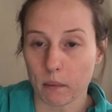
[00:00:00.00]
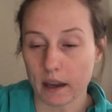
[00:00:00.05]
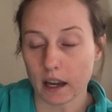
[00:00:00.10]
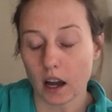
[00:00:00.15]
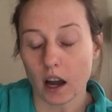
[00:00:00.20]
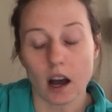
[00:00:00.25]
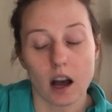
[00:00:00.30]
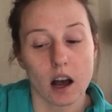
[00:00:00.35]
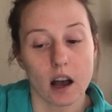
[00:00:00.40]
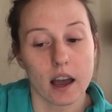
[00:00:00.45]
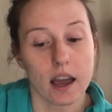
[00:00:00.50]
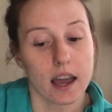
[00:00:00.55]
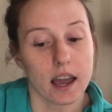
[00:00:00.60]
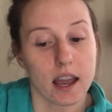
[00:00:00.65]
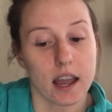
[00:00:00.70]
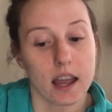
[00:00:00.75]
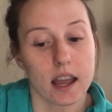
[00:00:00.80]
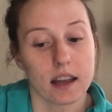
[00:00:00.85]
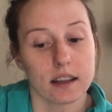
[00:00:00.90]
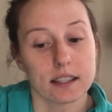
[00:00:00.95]
make
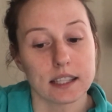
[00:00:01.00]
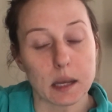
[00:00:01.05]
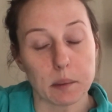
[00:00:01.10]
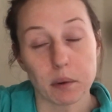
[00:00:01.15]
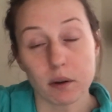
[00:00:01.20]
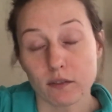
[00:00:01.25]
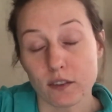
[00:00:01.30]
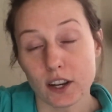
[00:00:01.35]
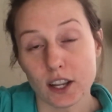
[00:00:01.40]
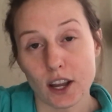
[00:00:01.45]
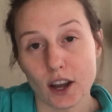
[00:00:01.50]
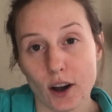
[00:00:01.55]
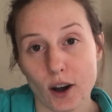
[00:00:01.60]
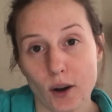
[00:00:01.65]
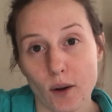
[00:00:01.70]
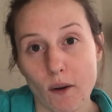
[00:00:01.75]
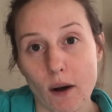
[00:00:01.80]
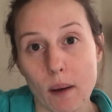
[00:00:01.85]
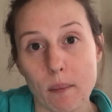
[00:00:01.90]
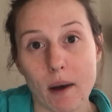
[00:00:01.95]
a separate
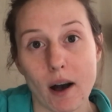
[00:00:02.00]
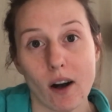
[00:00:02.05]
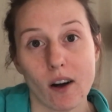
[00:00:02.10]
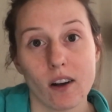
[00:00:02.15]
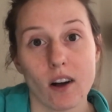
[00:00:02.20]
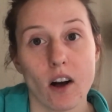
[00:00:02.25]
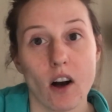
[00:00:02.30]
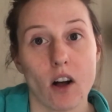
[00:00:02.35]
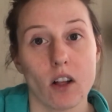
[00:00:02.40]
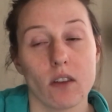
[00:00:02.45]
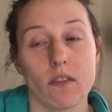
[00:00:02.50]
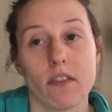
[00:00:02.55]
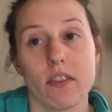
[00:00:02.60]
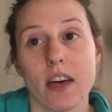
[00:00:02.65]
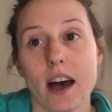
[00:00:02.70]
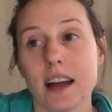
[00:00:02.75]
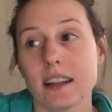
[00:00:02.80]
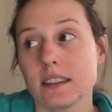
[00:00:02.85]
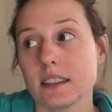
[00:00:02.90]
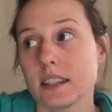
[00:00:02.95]
video about all of
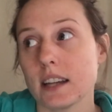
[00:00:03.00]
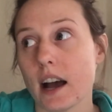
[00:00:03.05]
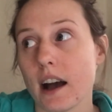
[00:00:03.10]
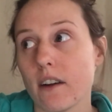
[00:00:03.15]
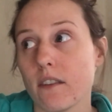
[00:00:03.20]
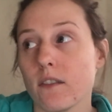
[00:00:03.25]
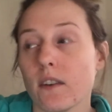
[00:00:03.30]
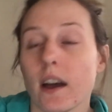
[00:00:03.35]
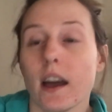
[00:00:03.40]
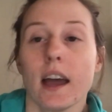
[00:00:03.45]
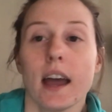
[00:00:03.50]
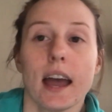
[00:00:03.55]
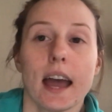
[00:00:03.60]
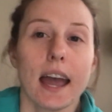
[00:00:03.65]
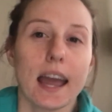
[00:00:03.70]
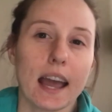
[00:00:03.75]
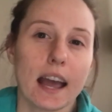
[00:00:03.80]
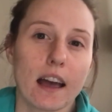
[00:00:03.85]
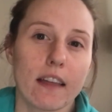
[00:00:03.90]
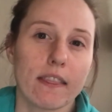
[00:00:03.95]
that stuff,
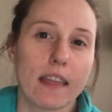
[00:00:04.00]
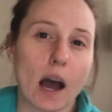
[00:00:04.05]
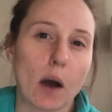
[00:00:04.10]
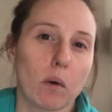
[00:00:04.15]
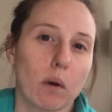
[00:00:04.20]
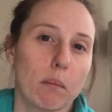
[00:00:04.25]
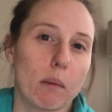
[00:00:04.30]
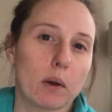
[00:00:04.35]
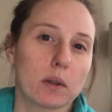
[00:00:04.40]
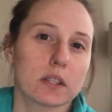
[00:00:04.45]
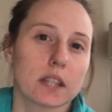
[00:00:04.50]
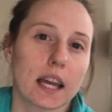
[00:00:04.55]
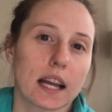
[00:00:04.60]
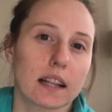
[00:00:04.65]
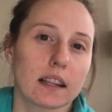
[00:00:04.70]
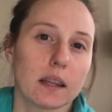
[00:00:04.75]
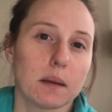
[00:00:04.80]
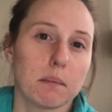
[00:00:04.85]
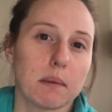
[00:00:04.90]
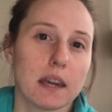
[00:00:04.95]
and that will most
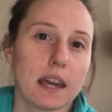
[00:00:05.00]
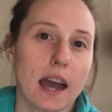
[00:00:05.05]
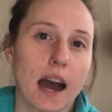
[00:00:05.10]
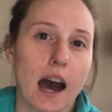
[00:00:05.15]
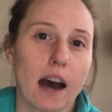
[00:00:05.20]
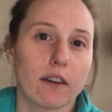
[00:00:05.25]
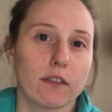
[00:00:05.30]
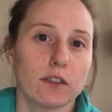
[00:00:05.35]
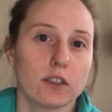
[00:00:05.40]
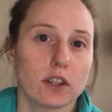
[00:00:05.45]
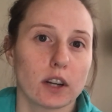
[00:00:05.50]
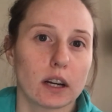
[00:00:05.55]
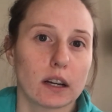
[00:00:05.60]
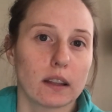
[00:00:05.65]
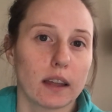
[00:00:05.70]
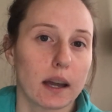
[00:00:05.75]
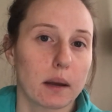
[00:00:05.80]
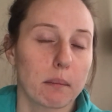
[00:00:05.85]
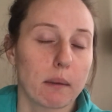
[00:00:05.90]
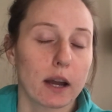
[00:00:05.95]
likely be after
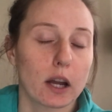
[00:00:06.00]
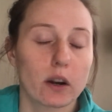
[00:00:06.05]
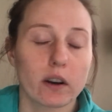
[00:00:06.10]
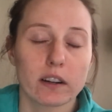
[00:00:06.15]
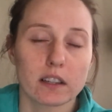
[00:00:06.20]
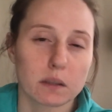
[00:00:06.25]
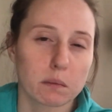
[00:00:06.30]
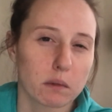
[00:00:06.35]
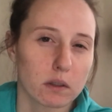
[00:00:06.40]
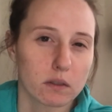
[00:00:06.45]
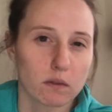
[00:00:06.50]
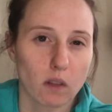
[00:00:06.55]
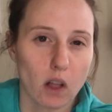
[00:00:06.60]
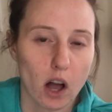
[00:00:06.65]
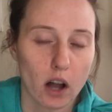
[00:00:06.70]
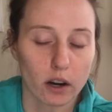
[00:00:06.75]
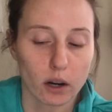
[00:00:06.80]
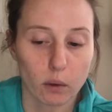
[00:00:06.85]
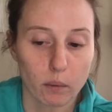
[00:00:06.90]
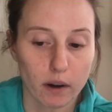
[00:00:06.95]
like my Christmas
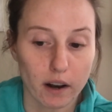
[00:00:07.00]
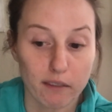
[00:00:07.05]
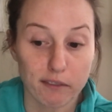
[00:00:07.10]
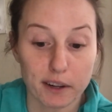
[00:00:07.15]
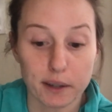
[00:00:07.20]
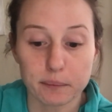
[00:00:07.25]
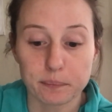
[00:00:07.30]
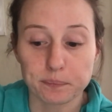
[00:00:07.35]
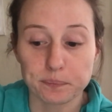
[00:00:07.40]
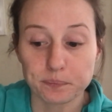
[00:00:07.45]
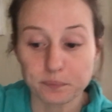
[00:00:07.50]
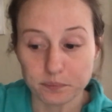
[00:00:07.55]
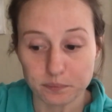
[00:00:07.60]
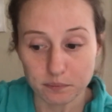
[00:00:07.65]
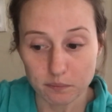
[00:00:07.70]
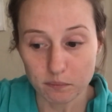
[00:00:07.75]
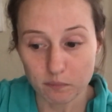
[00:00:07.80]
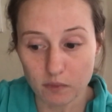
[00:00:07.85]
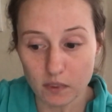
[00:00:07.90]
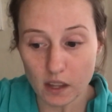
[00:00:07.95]
vlog or whatever.
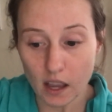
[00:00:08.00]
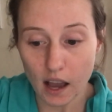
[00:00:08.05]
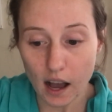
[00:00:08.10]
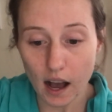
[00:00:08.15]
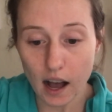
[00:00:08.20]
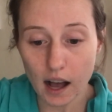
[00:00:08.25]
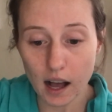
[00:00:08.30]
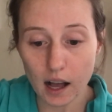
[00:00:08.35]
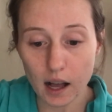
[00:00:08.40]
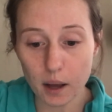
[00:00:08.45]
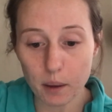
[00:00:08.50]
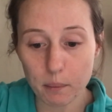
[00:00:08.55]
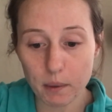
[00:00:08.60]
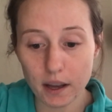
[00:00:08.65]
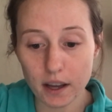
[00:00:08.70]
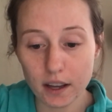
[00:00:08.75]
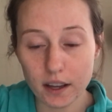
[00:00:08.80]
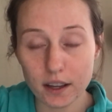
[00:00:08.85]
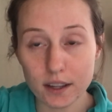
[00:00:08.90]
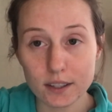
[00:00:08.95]
Um,
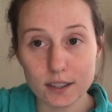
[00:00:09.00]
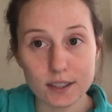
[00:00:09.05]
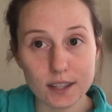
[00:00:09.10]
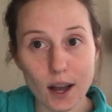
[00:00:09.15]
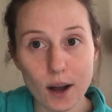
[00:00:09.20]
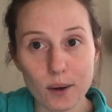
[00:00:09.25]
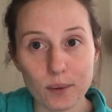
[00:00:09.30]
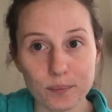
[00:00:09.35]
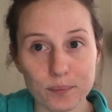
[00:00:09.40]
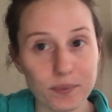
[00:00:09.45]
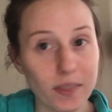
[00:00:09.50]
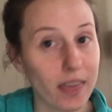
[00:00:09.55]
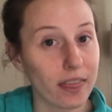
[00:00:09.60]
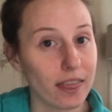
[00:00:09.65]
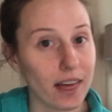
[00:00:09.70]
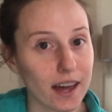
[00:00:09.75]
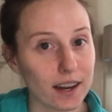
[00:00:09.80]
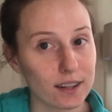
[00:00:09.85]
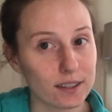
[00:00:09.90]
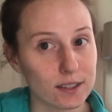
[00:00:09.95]
so
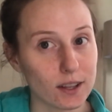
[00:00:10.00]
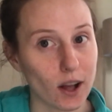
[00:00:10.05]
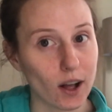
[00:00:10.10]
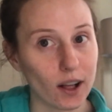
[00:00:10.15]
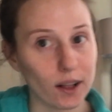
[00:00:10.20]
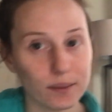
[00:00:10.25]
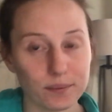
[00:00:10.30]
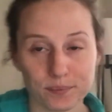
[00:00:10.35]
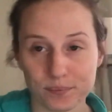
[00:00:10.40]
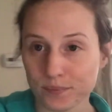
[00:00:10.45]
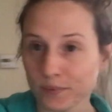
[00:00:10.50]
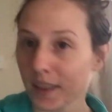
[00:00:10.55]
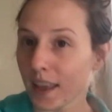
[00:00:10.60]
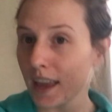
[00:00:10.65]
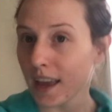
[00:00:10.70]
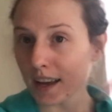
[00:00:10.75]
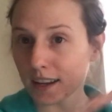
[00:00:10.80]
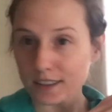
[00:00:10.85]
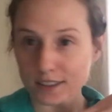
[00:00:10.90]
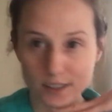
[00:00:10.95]
that is all.
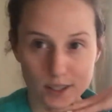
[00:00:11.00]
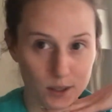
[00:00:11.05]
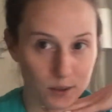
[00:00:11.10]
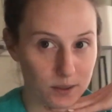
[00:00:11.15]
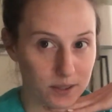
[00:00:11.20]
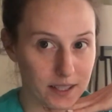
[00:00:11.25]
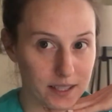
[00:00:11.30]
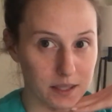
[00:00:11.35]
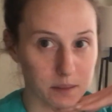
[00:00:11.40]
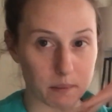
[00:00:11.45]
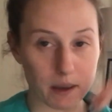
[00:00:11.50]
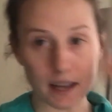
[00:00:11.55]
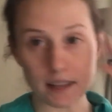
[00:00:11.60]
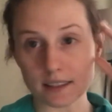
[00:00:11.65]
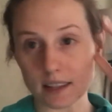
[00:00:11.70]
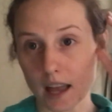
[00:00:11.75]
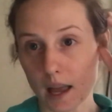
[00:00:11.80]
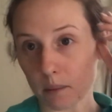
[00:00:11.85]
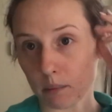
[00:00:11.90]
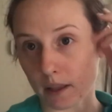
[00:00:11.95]
Excuse this
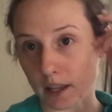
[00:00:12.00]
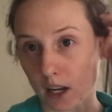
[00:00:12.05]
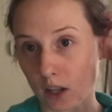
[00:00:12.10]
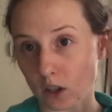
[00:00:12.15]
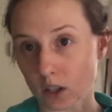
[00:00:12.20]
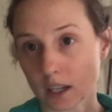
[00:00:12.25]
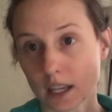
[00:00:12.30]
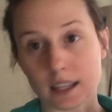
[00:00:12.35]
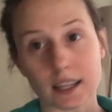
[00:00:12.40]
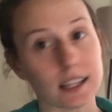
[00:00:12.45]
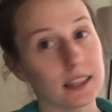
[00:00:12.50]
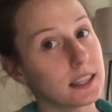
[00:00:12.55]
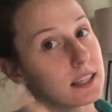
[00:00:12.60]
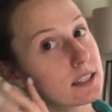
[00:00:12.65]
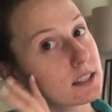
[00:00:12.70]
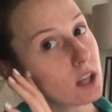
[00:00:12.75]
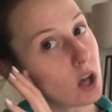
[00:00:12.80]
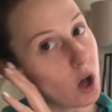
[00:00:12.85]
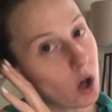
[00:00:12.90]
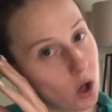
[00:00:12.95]
mess. I plan on looking like
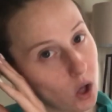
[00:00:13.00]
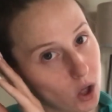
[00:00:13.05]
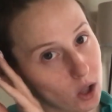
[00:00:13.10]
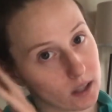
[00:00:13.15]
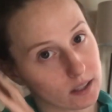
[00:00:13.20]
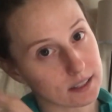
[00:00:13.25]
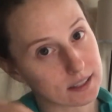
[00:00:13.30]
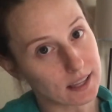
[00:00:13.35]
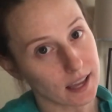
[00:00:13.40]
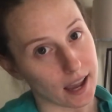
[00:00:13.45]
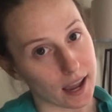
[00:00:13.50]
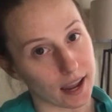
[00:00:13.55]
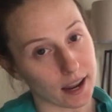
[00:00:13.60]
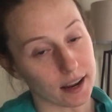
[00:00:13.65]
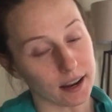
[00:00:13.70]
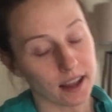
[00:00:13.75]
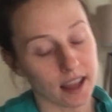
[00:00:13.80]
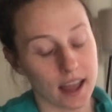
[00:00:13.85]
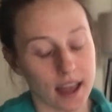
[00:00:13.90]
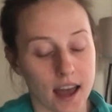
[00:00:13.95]
this all
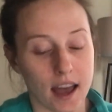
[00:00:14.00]
day.